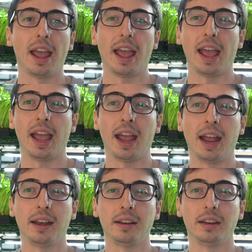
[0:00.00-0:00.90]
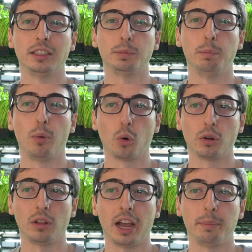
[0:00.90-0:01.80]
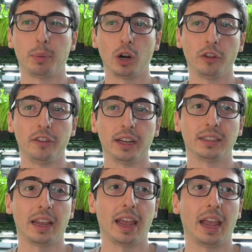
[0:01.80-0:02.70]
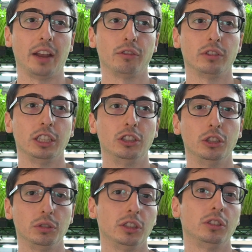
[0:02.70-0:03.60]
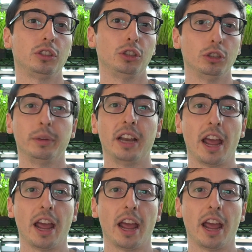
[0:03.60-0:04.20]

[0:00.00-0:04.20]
and it's borderline perfect and reduces human